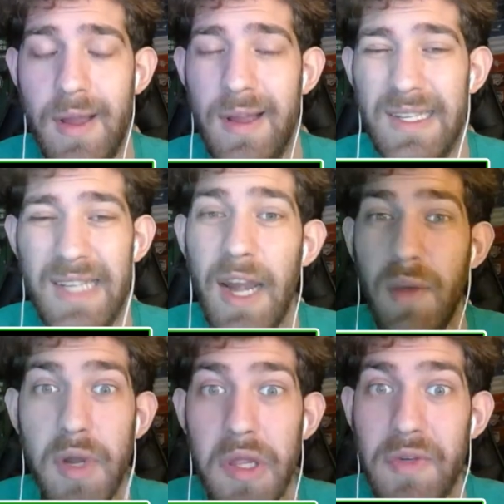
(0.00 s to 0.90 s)

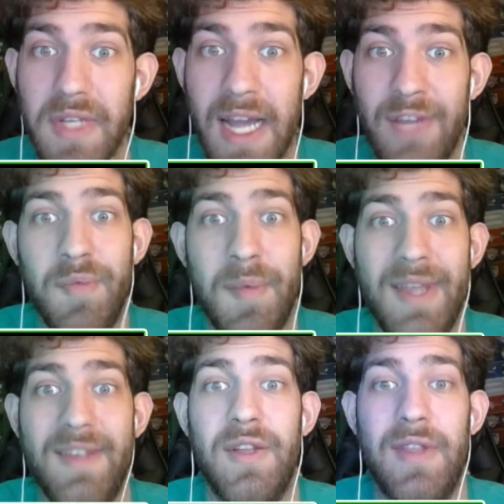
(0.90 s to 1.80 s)
signing one of those guys from the
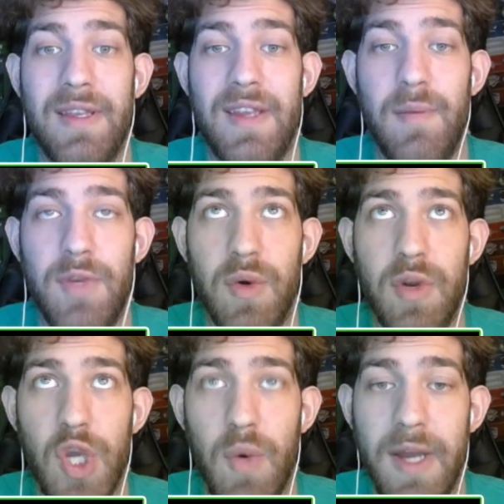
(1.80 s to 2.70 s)
main Celtics team to a
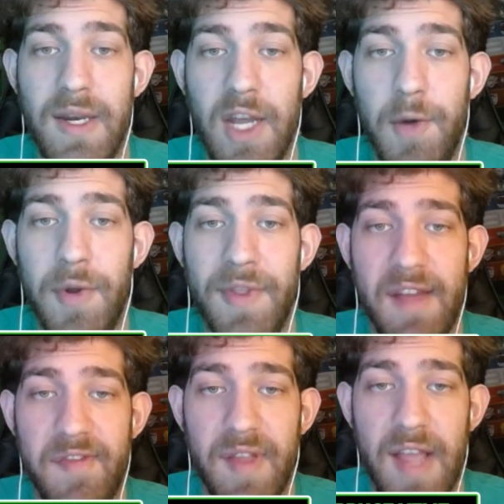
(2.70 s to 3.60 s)
two way deal will
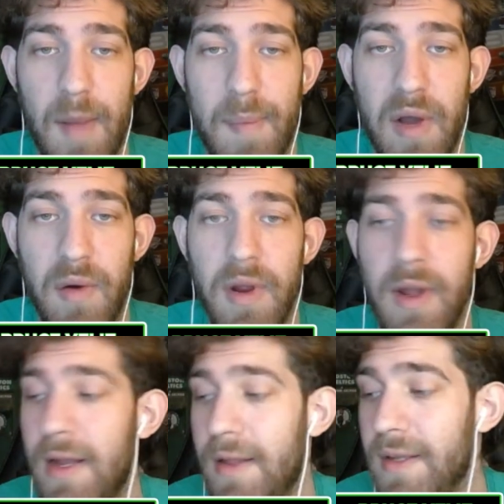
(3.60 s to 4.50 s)
definitely help out
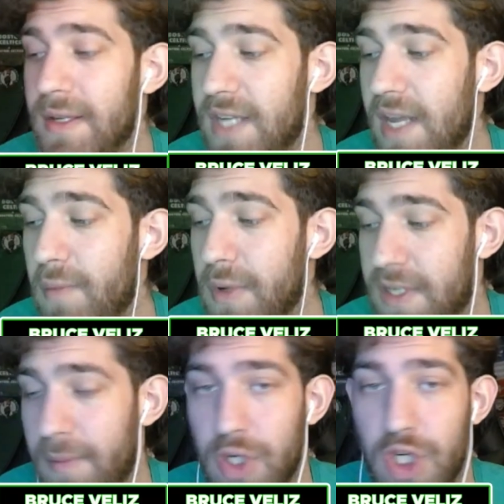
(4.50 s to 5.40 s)
this team with
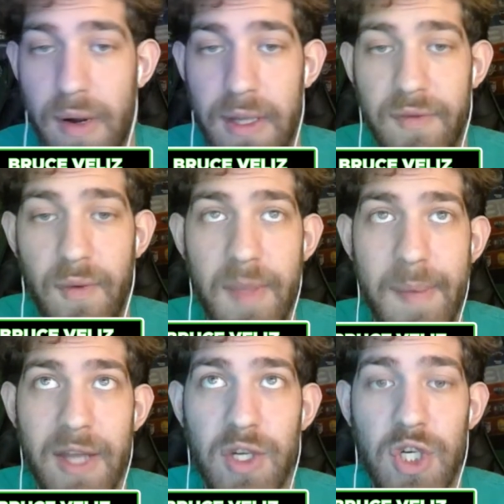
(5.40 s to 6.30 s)
some insurance for the
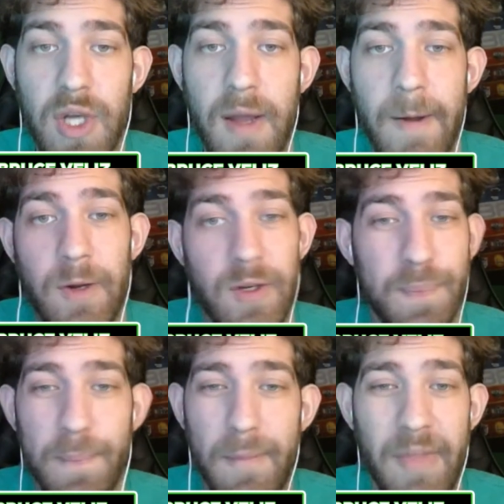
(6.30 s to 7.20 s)
bench, just
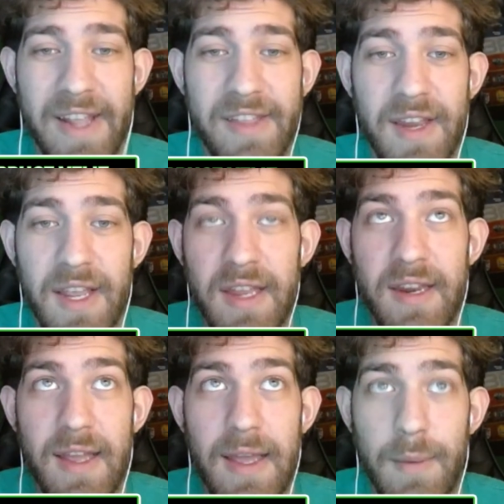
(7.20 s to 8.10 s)
lengthening
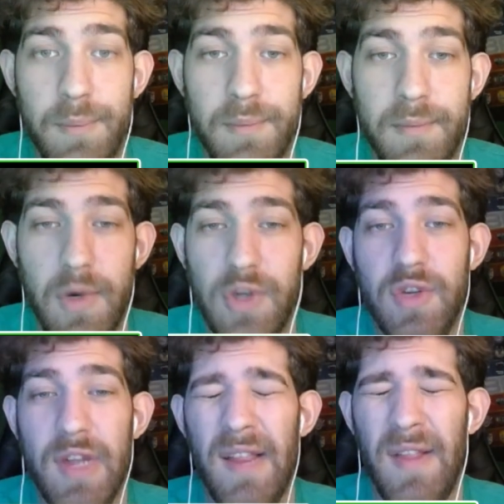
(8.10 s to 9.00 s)
it and
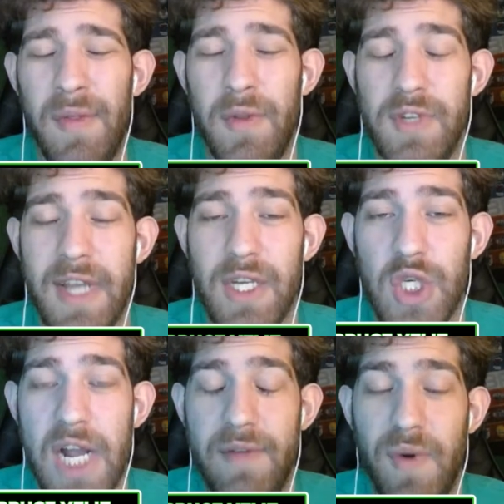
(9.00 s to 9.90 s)
also getting letting those guys
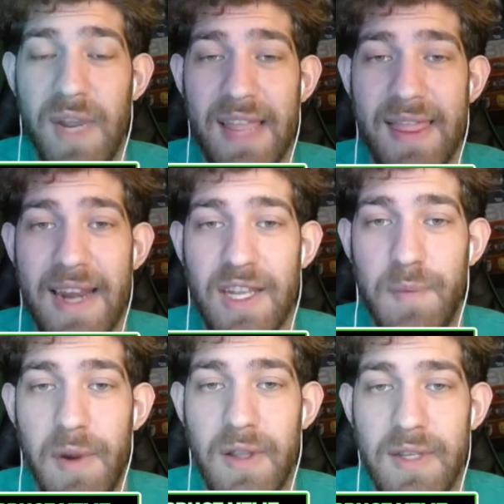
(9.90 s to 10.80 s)
travel and get that
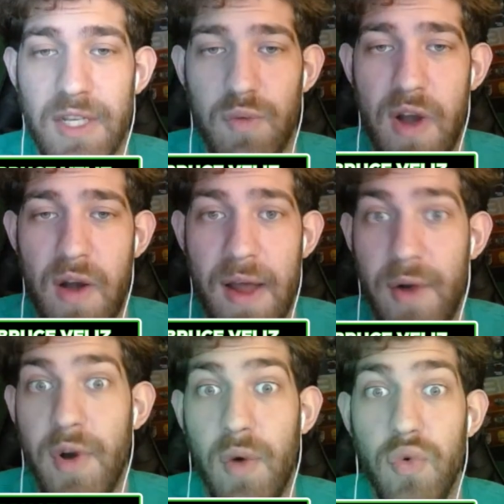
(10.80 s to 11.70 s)
experience as well. I
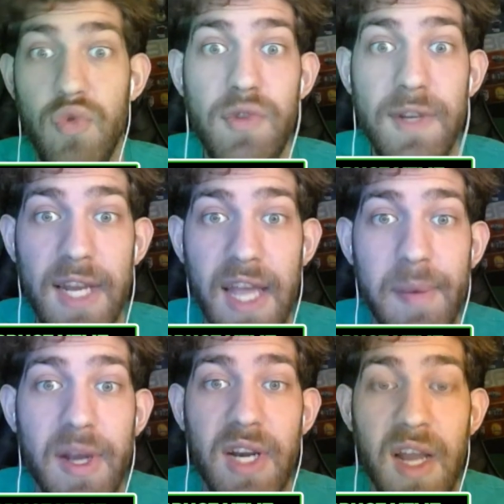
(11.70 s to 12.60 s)
don't know who's going to
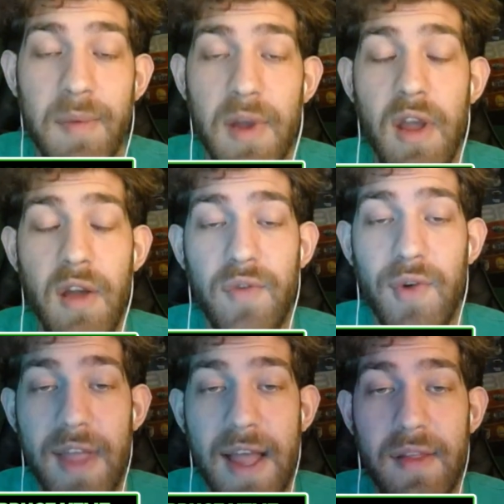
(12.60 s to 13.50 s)
get picked up
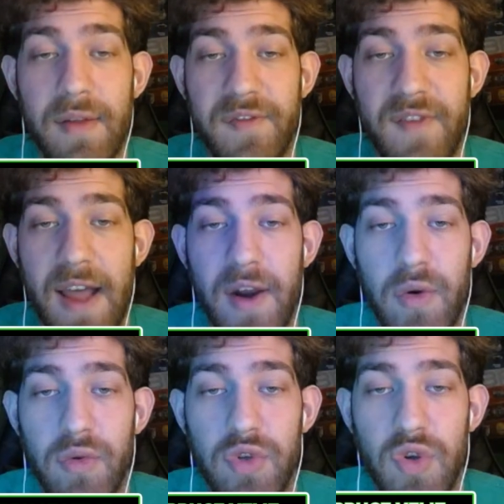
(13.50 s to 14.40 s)
for that
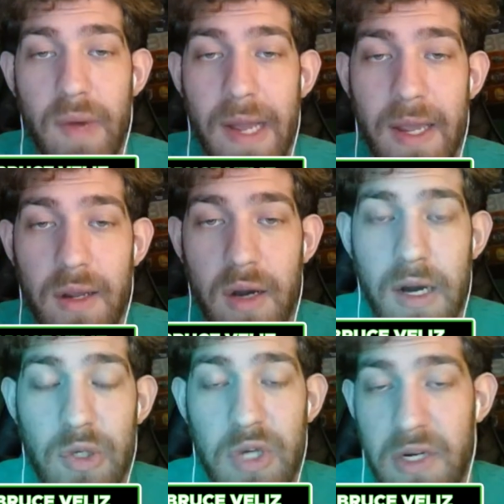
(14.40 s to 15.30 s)
final two way
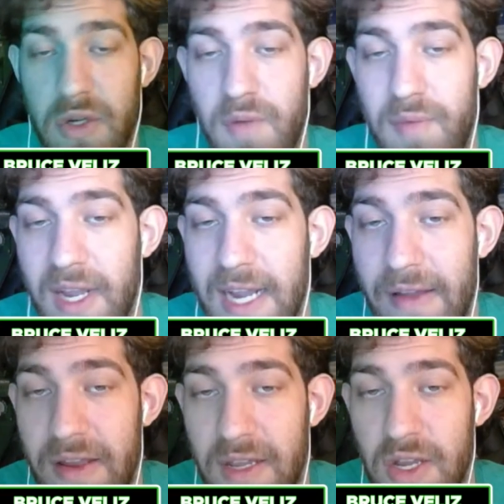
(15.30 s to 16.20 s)
contract. Could be a guy
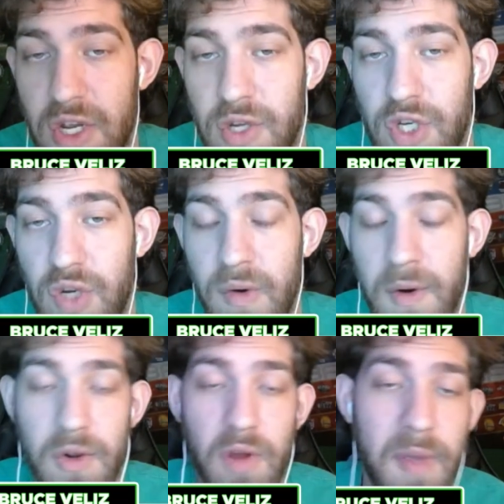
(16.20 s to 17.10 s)
like DJ
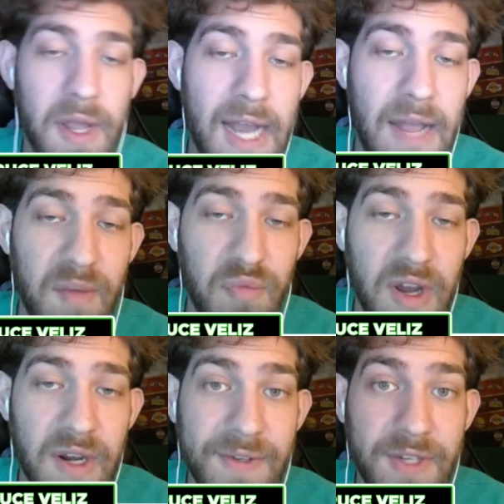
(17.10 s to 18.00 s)
Stewart, could be a guy like
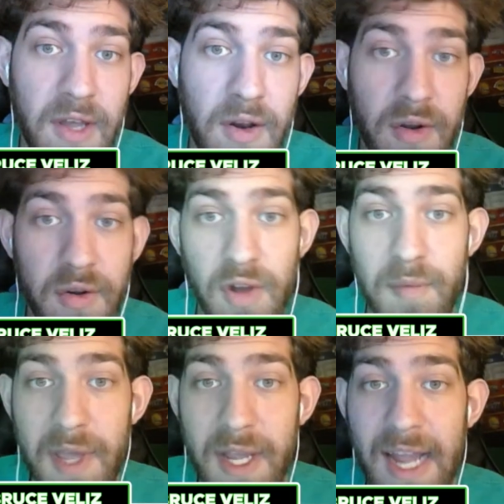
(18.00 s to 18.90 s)
Brandon Slater,
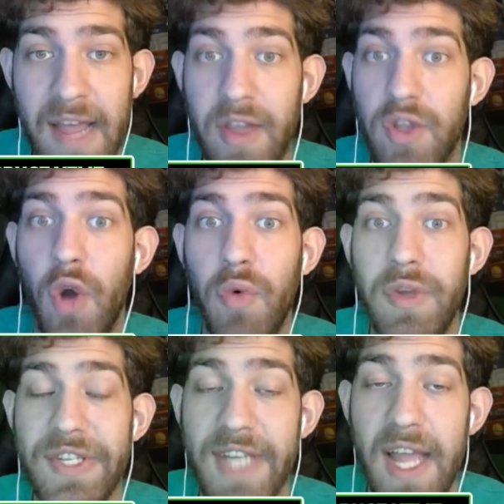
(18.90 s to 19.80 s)
could be a guy like
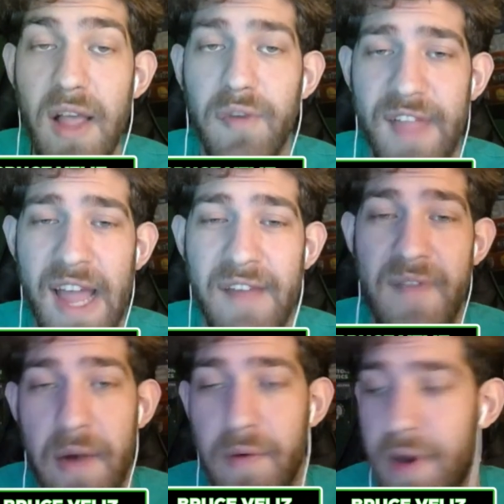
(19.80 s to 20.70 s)
Tony Snell for that
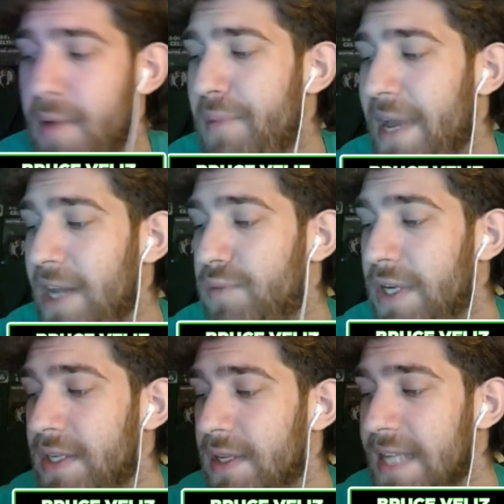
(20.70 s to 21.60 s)
veteran bench
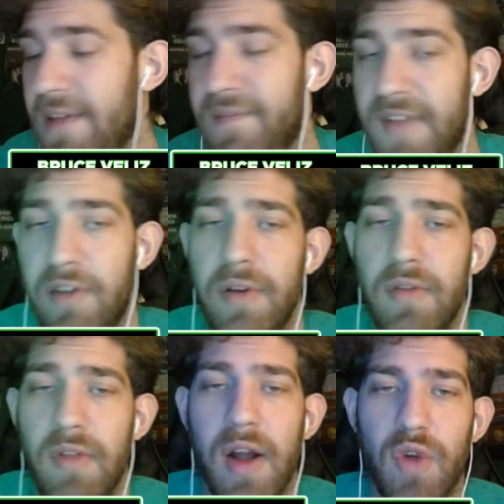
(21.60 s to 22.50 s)
presence, that
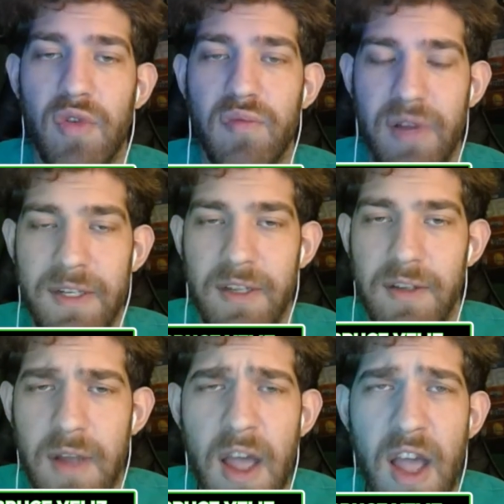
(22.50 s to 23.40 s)
veteran locker room
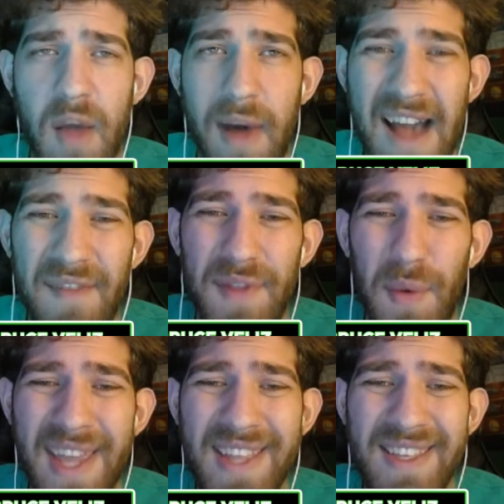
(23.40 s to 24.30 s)
presence. We'll have to
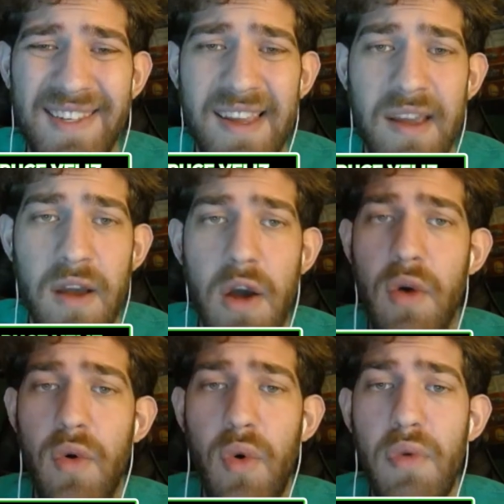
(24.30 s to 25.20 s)
wait and see
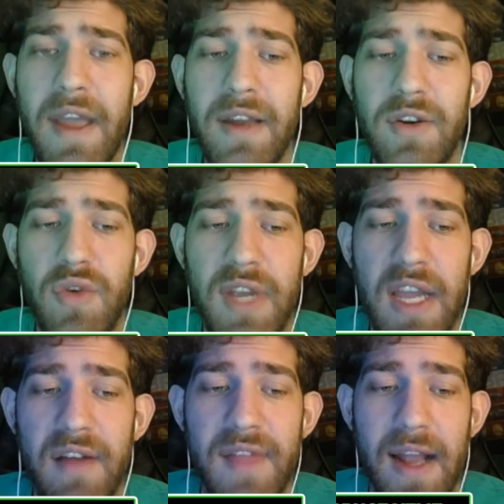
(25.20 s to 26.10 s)
who they do
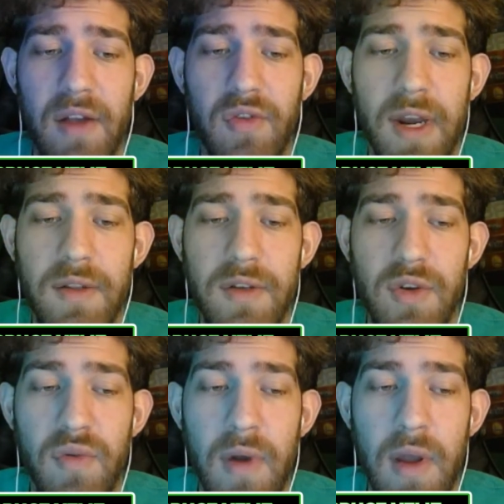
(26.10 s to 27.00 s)
give that credit
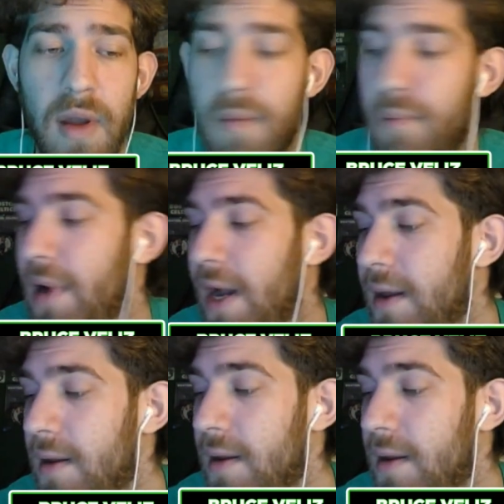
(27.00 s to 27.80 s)
to, but